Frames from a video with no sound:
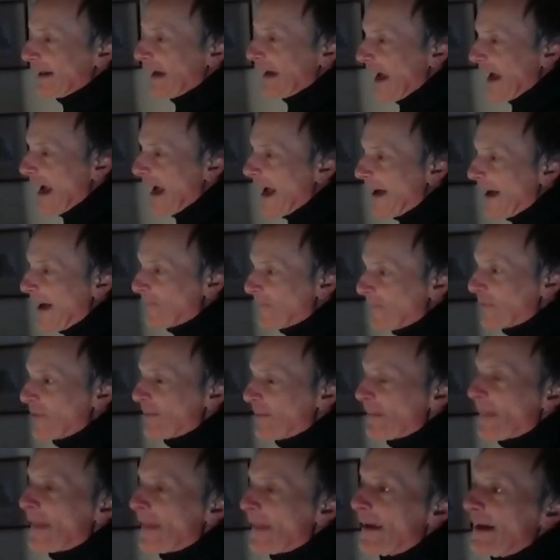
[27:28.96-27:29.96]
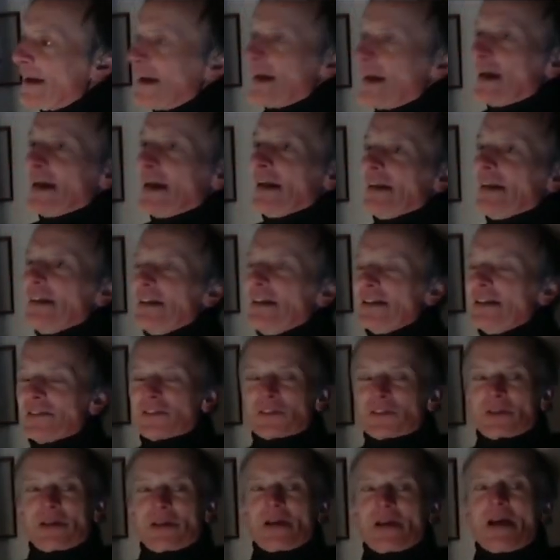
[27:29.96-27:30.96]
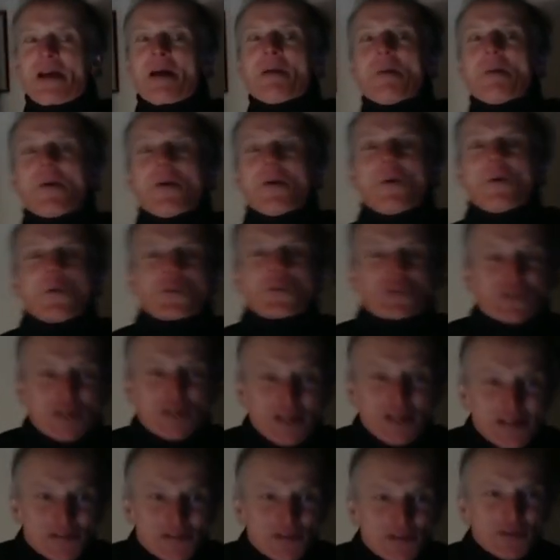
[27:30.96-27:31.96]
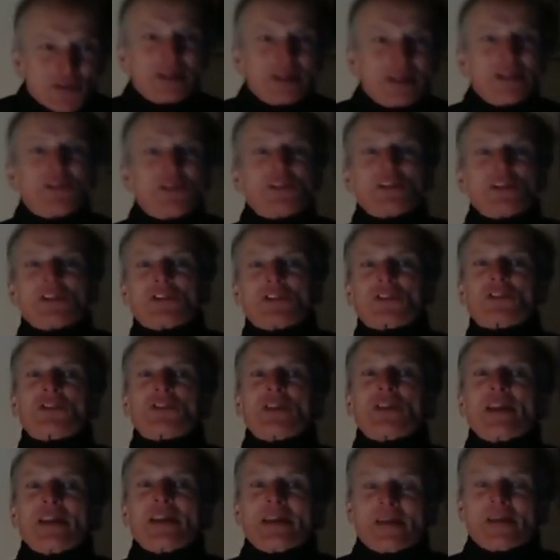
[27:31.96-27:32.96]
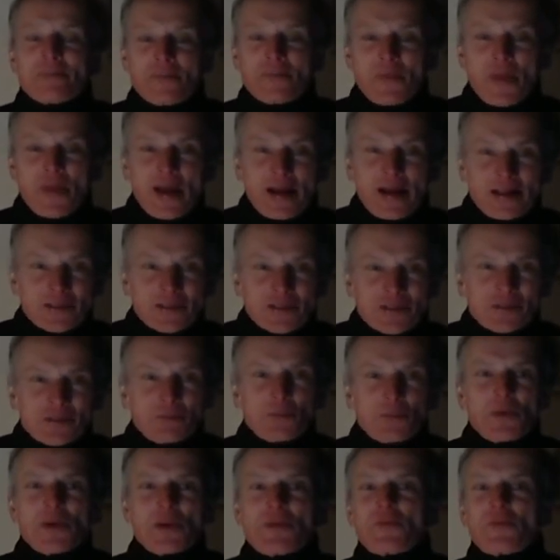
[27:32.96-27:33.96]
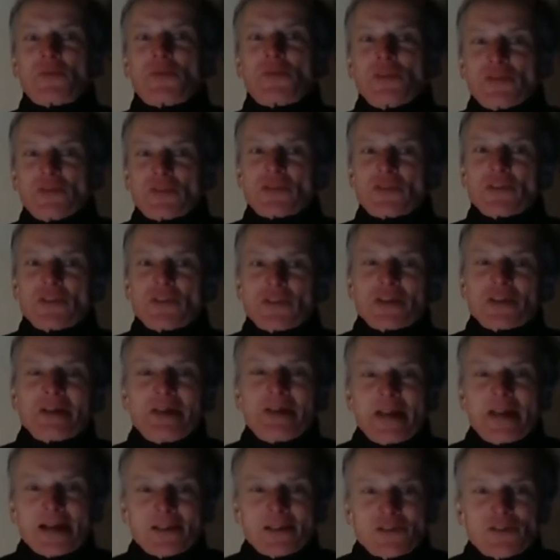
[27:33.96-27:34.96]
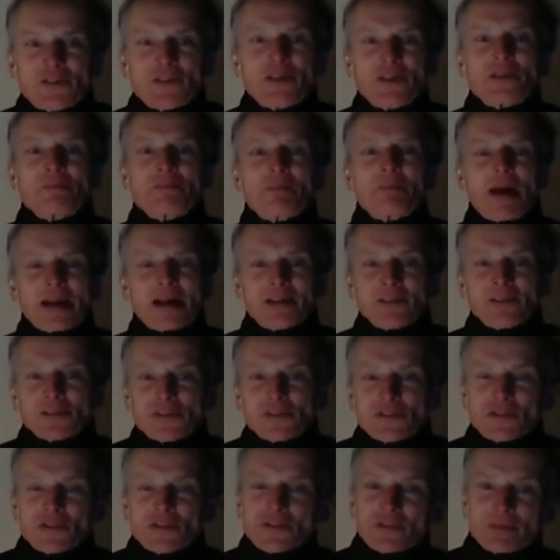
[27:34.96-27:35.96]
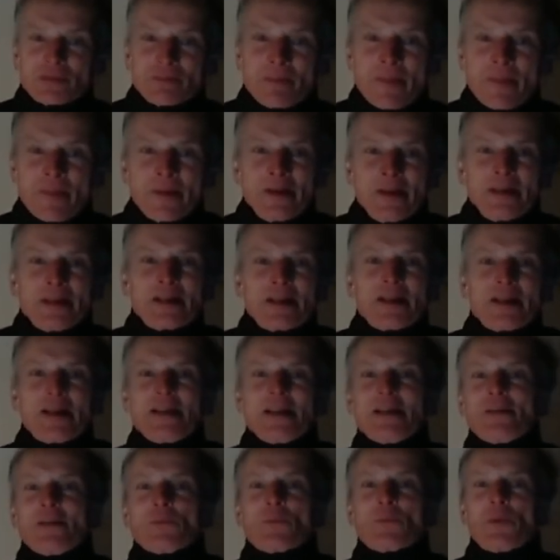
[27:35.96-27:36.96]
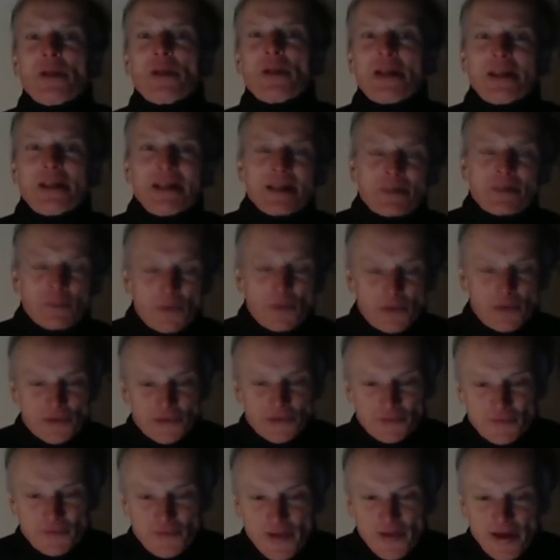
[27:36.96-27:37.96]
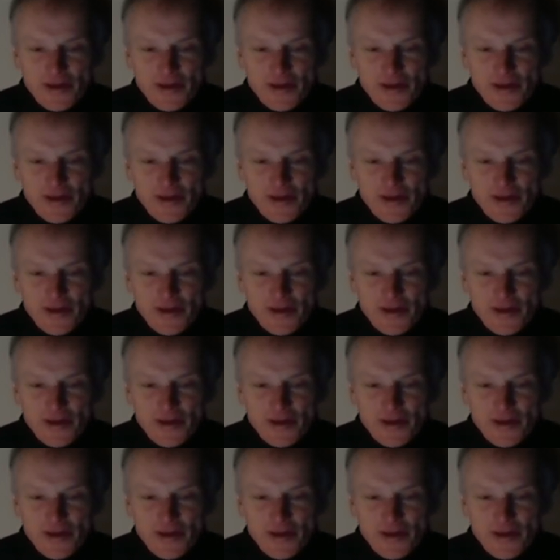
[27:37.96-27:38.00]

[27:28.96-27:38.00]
And it certainly did seem that with, for instance, electromagnetism, it really was